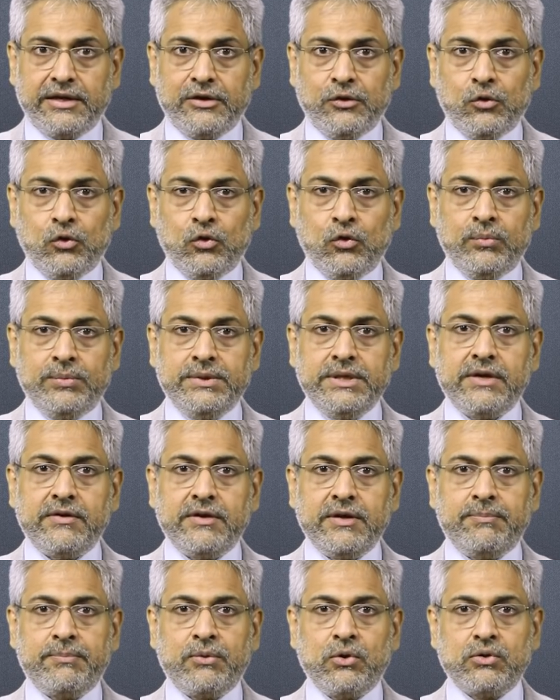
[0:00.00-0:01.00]
in whom they
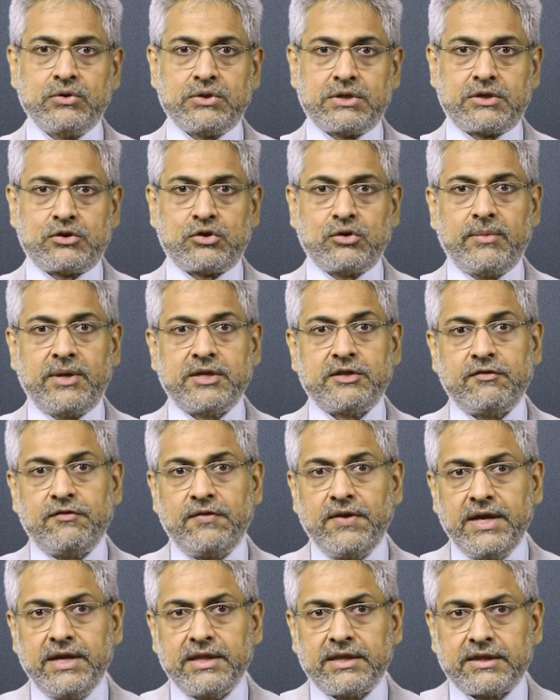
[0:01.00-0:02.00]
reposed so much
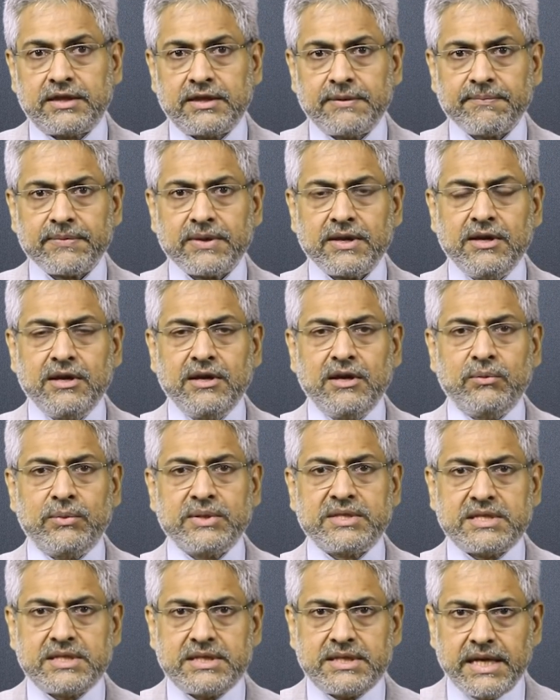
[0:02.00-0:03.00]
faith
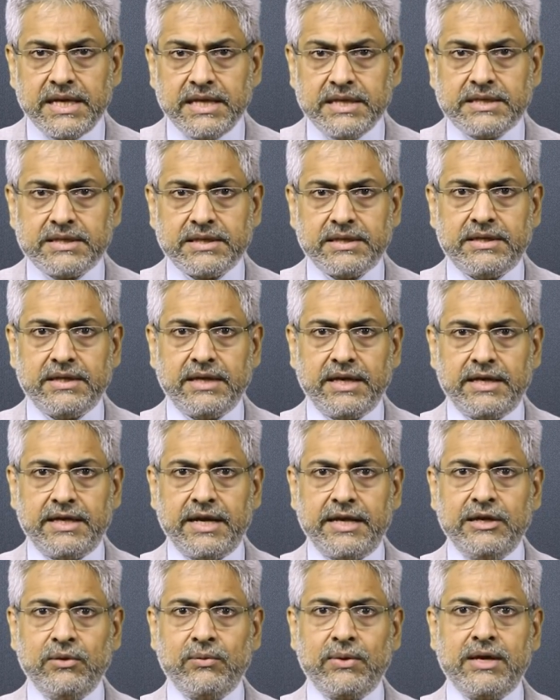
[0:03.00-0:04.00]
was tainted in
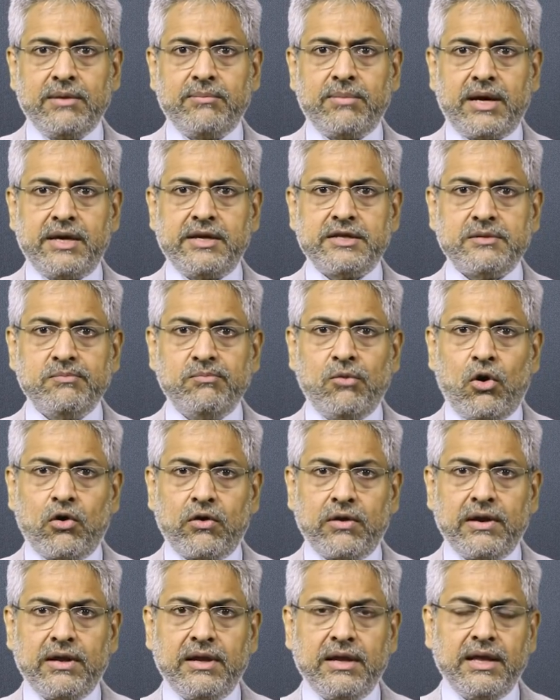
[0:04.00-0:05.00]
any way by his
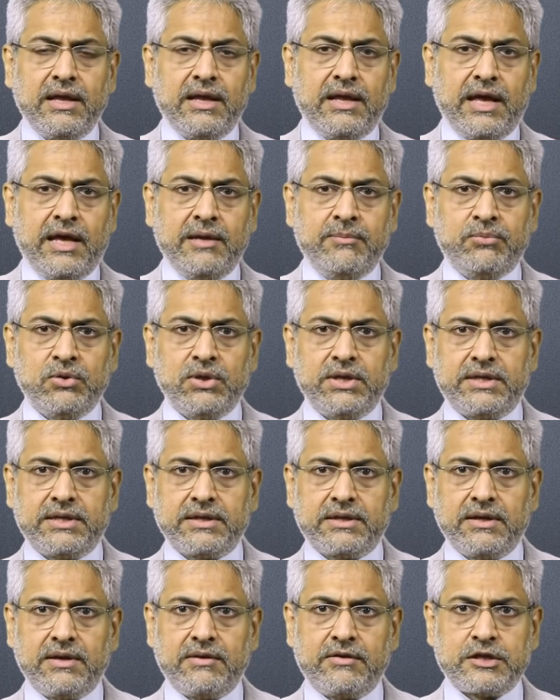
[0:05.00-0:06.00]
moral and
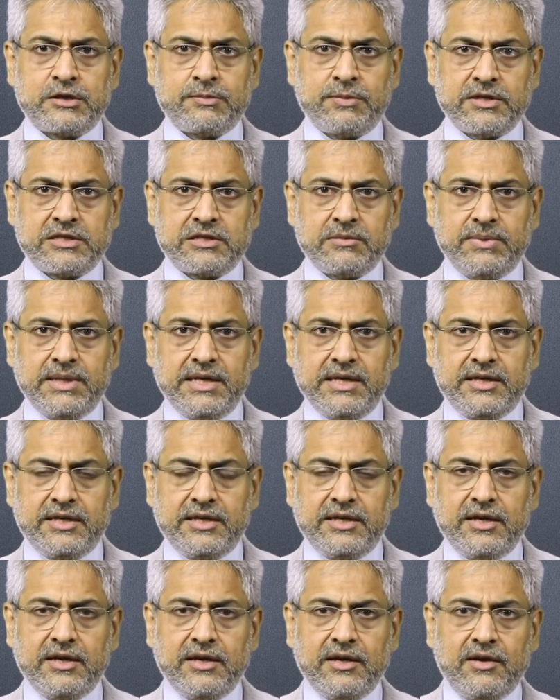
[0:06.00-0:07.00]
political
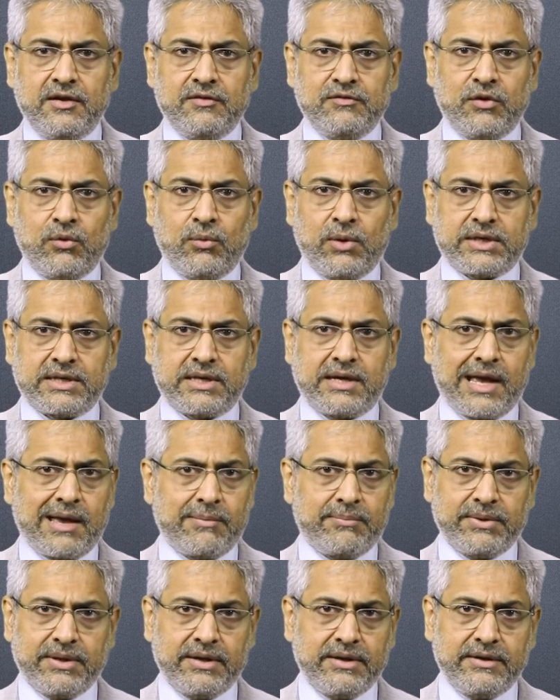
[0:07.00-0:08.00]
responsibility for what had
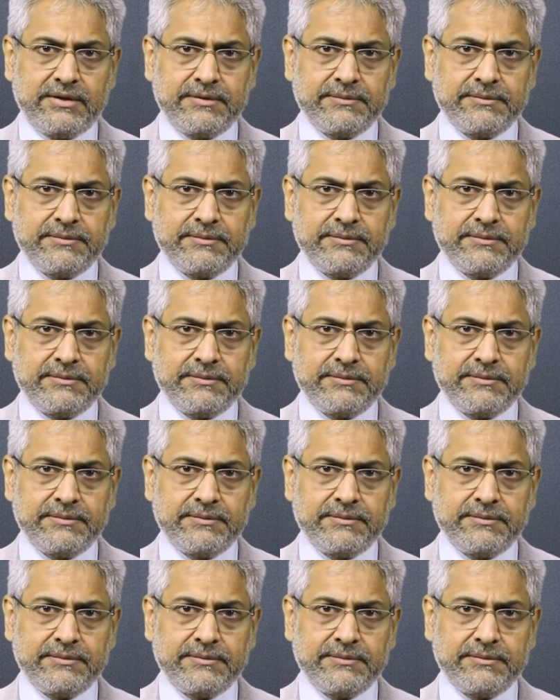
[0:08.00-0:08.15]
happened.